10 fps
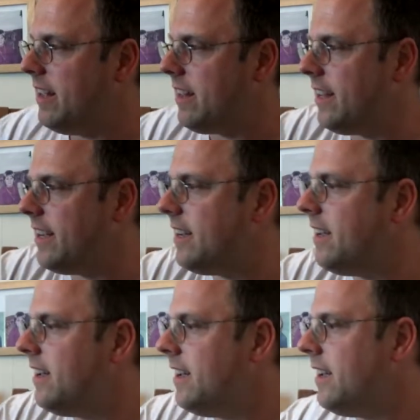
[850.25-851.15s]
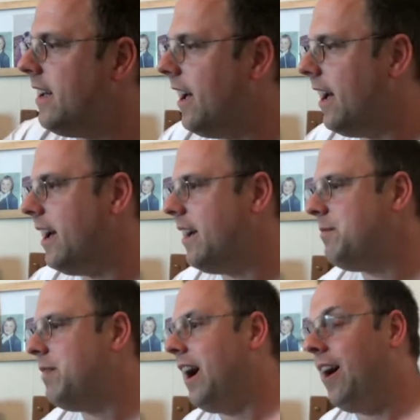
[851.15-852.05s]
I think
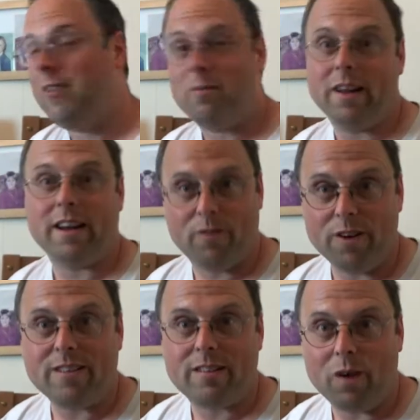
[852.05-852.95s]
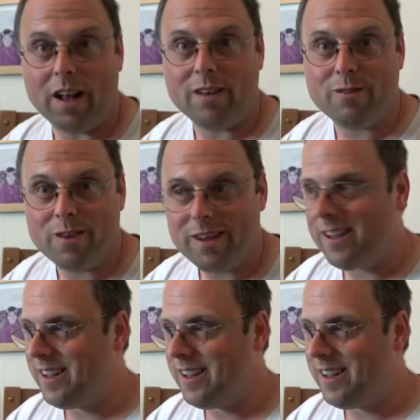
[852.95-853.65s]
I've not played the first 12.